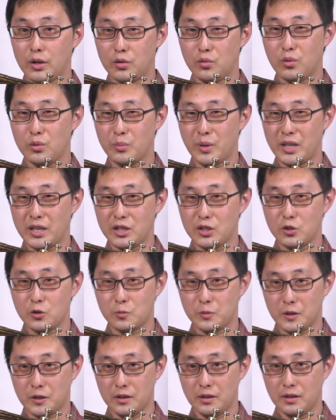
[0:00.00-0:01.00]
do with my
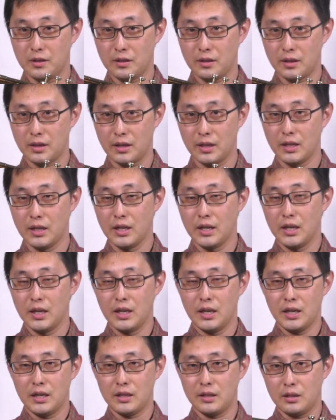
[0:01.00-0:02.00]
instrument? Okay.
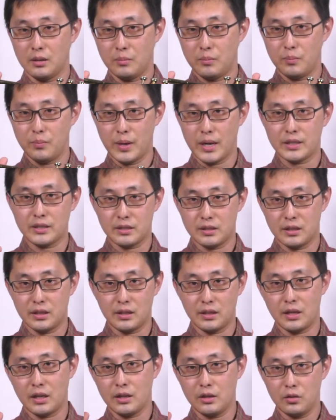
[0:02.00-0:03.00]
The best thing
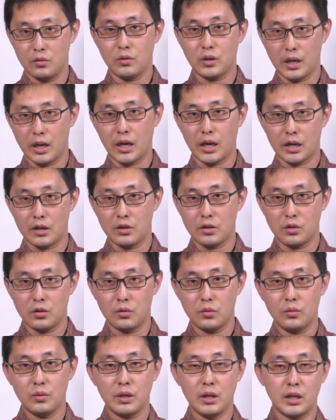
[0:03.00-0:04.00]
that you can
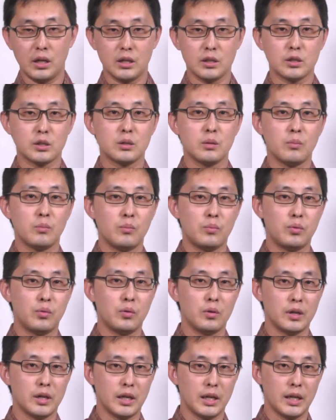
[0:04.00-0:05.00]
do is
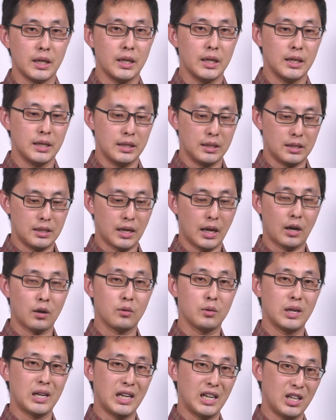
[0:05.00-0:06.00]
put it
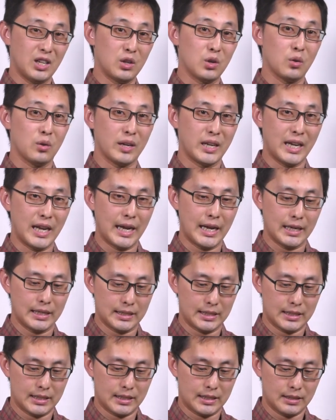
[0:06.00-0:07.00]
down in your
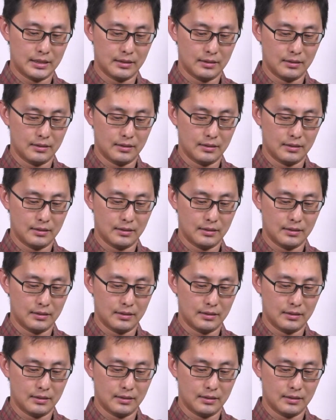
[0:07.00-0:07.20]
case.